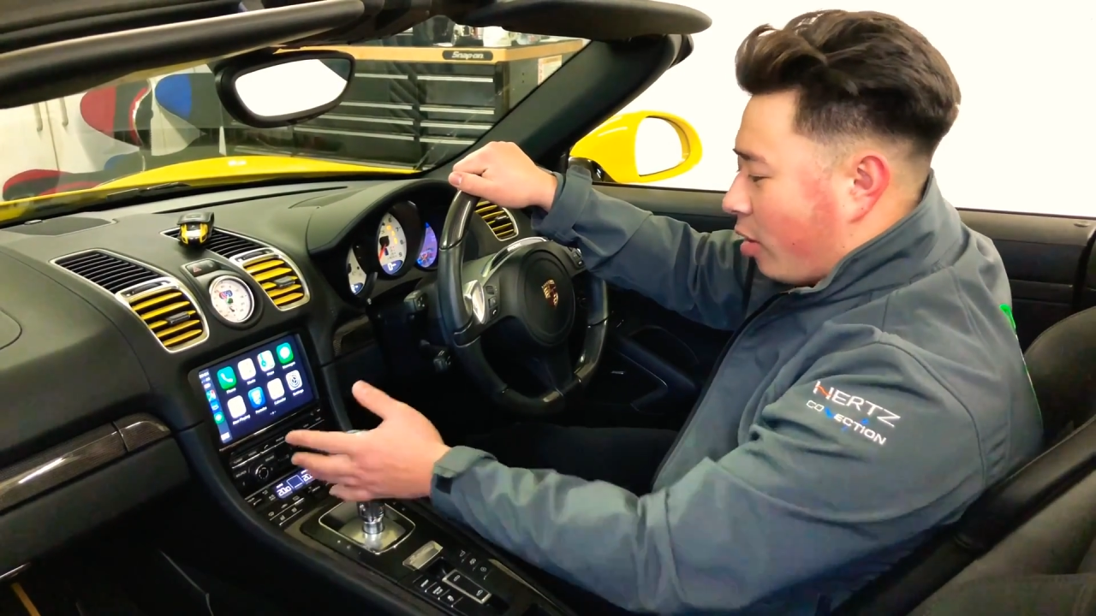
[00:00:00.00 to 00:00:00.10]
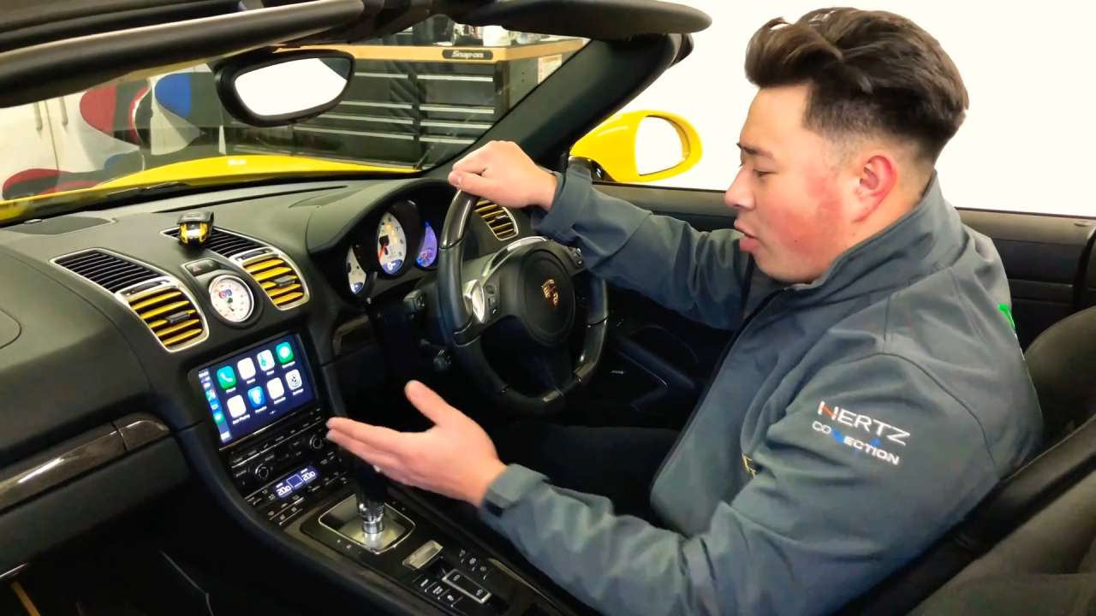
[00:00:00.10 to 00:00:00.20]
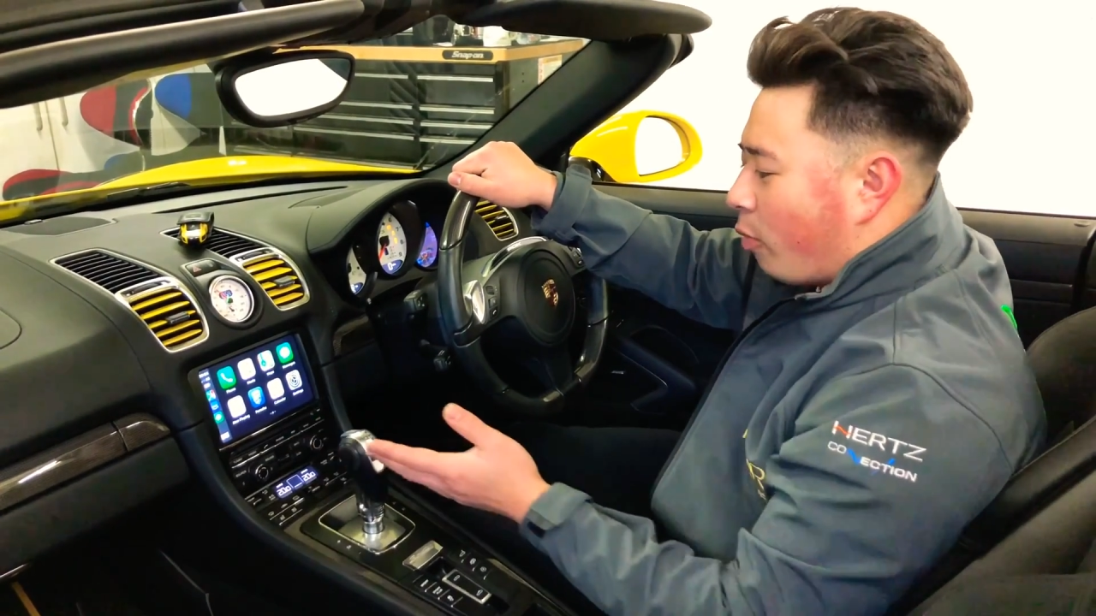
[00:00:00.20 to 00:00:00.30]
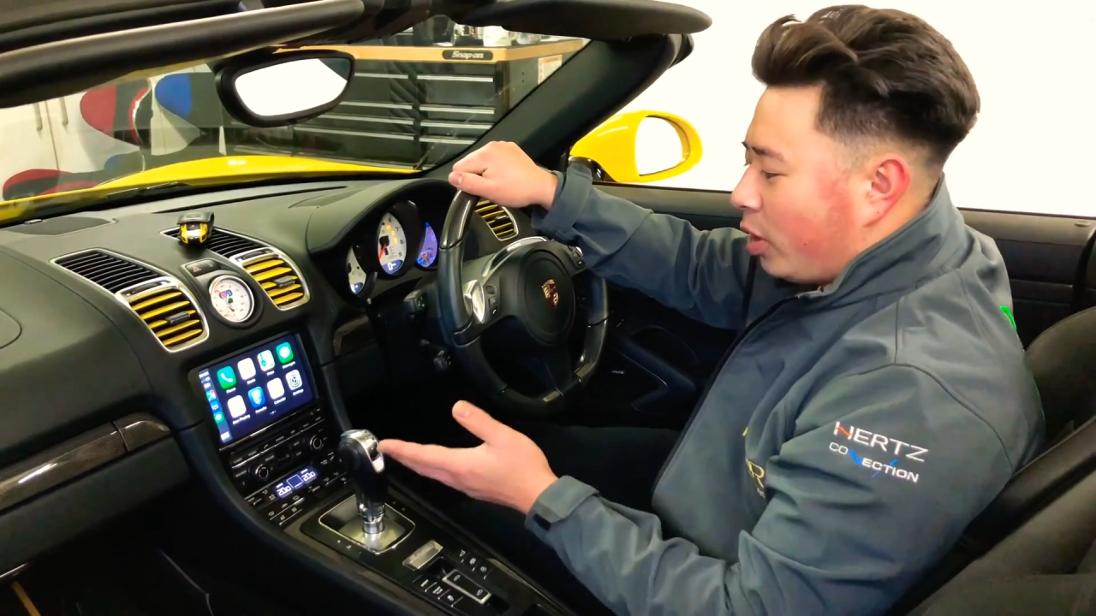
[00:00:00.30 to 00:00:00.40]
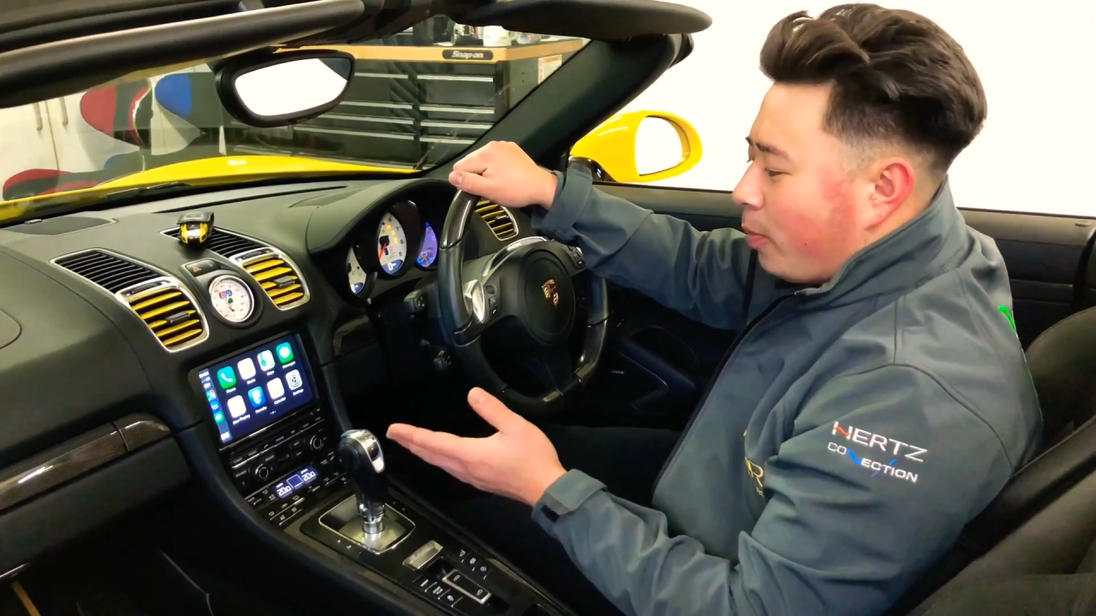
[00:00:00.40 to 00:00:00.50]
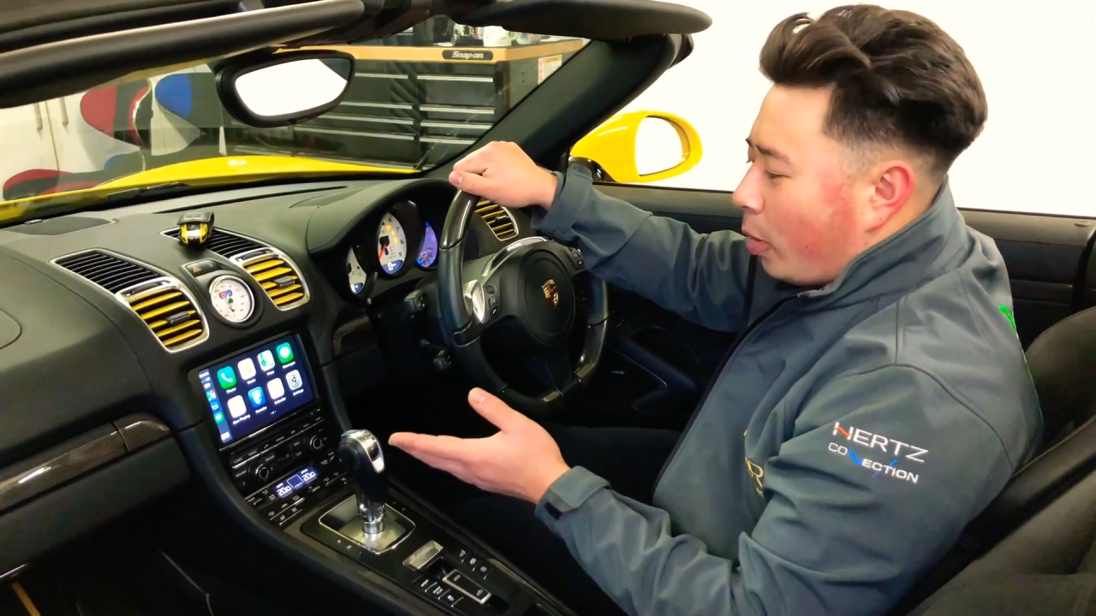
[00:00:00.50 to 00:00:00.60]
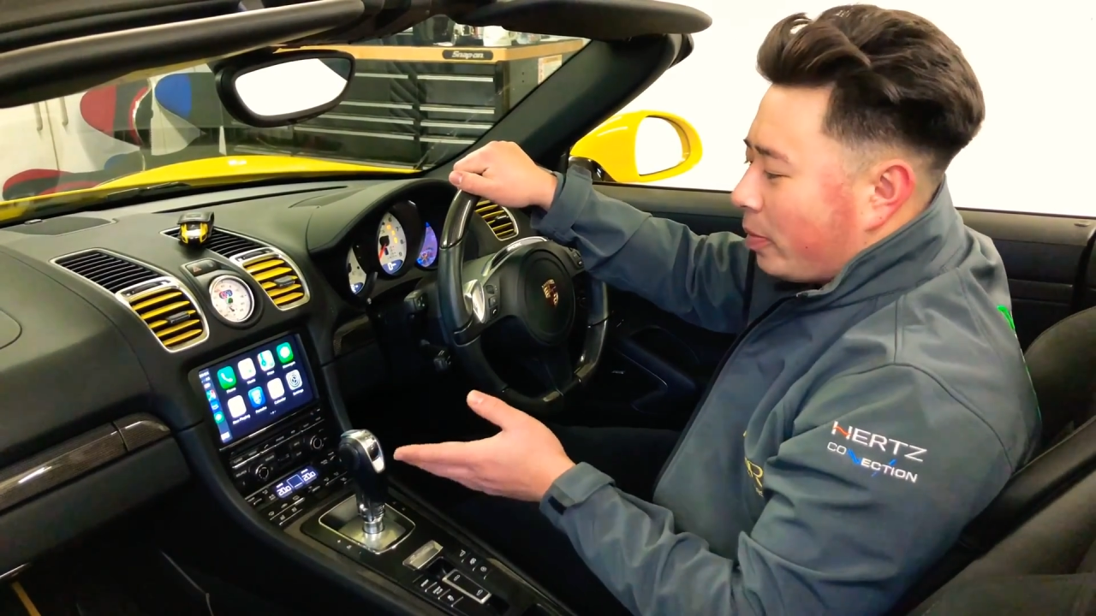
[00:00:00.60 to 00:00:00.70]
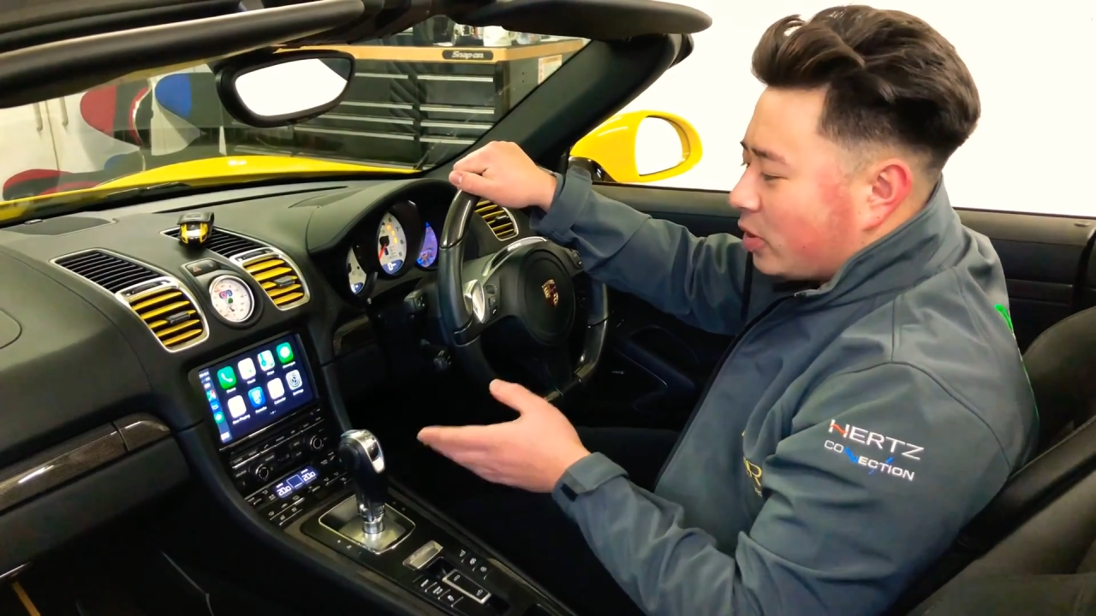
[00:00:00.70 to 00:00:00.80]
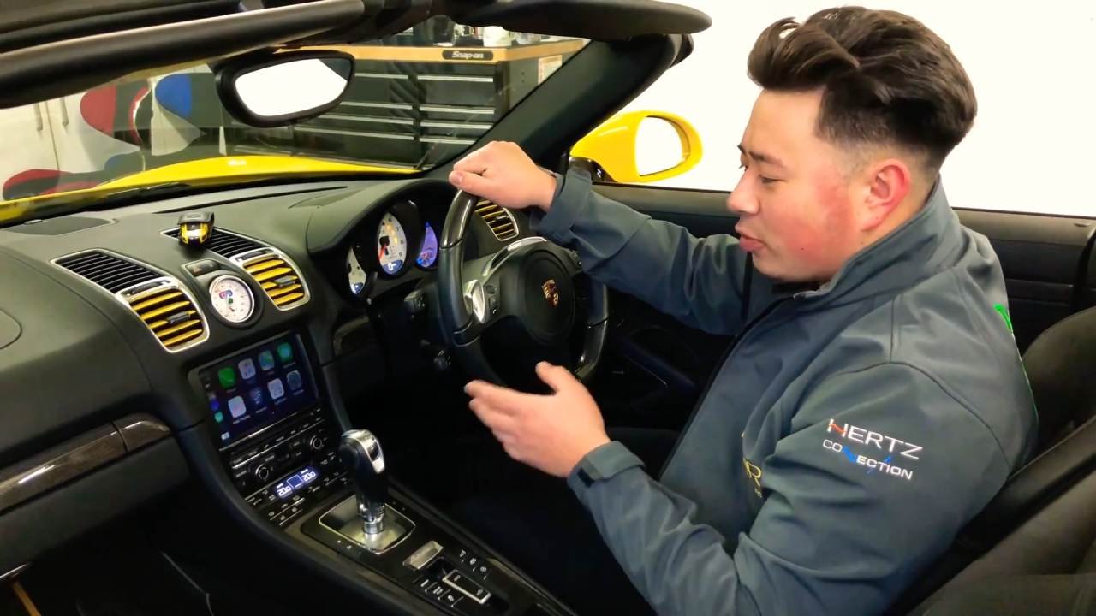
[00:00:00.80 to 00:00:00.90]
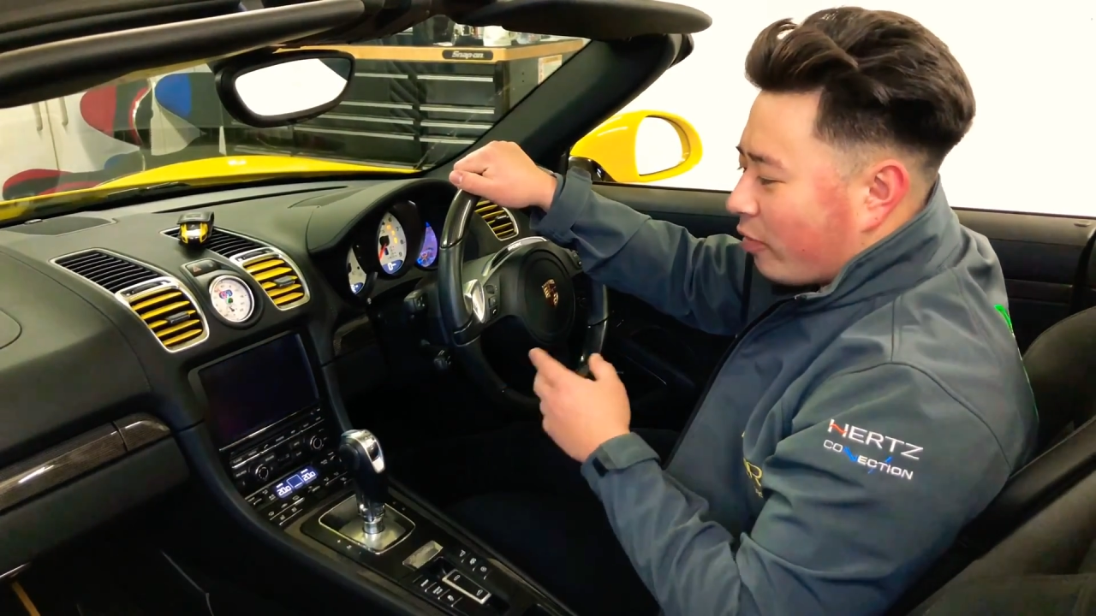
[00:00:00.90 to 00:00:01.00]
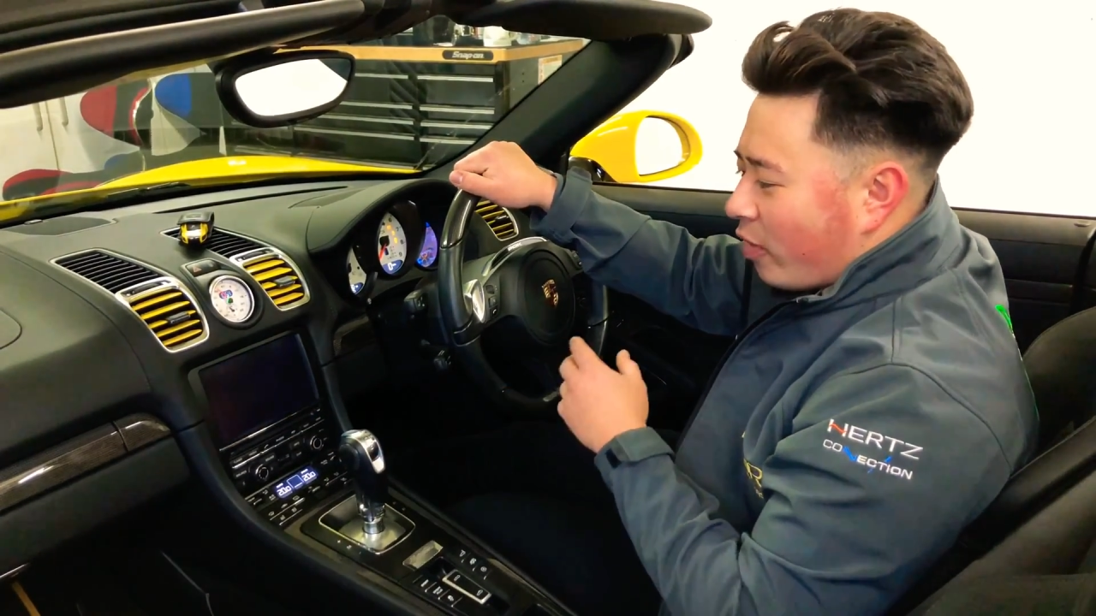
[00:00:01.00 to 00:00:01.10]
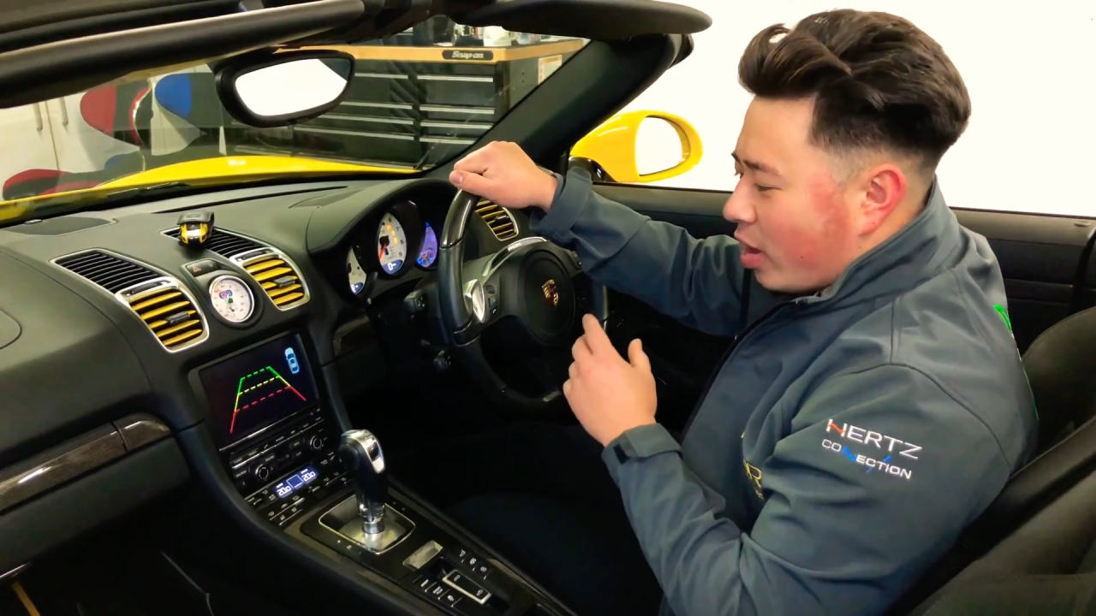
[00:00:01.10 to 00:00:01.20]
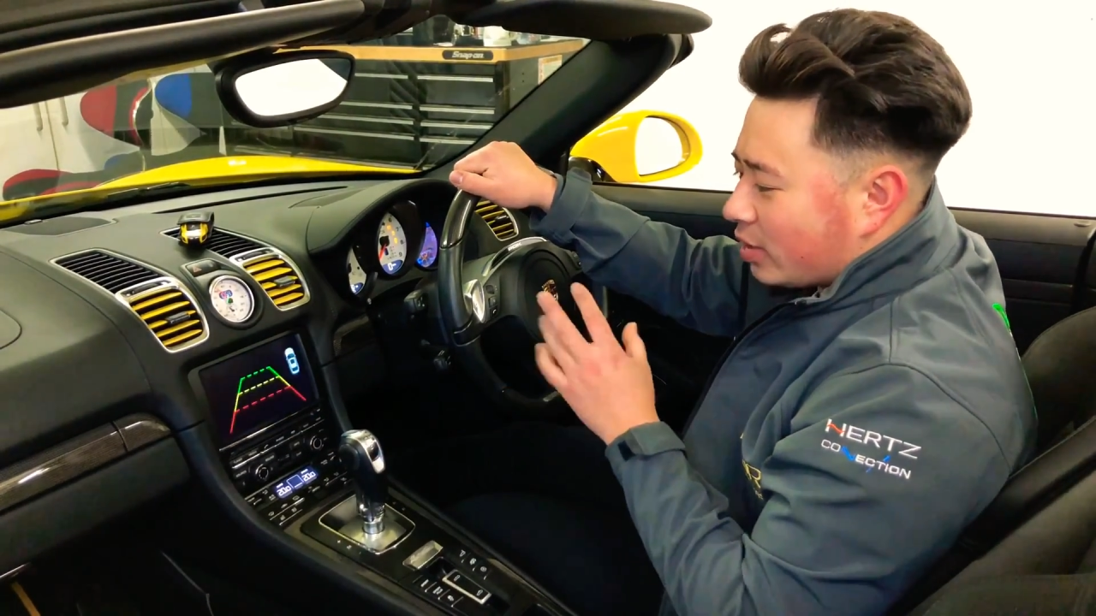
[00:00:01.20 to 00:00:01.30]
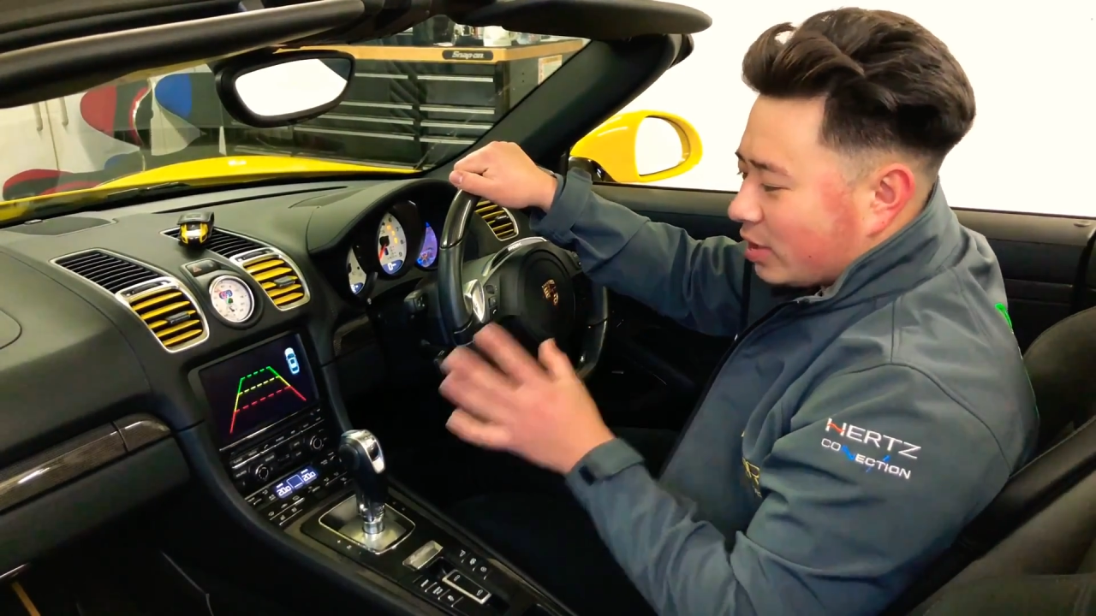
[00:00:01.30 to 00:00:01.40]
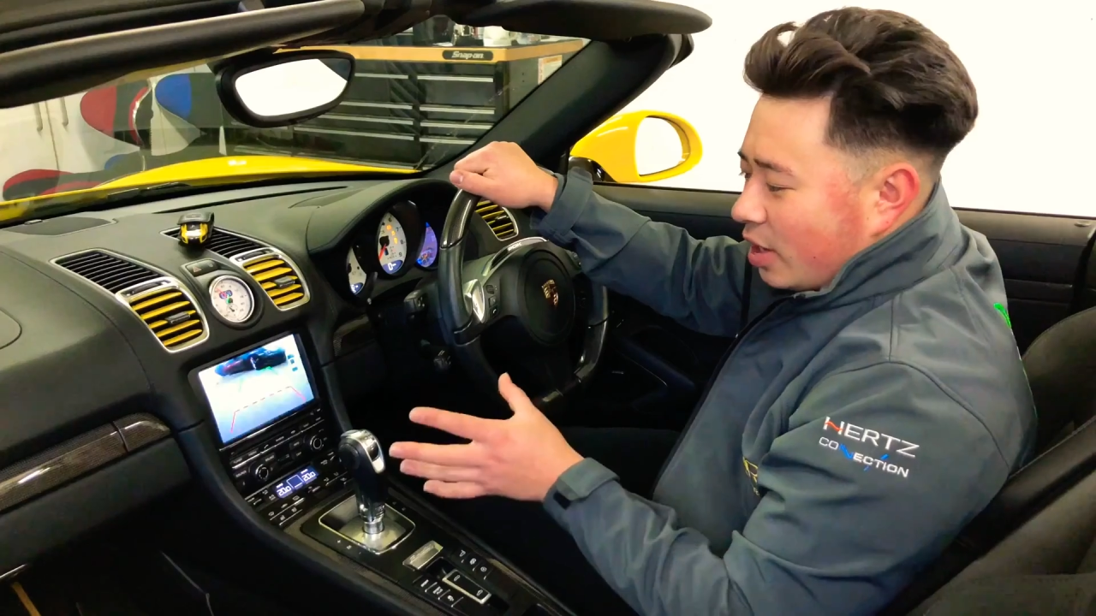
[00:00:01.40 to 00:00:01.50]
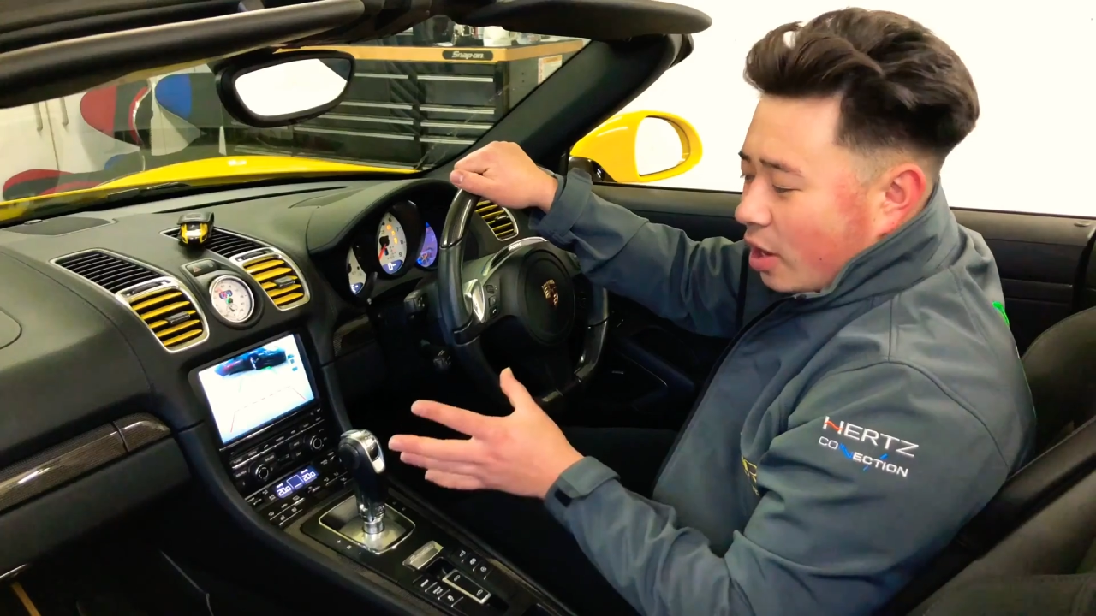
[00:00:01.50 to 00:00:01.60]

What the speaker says: when you pop into reverse.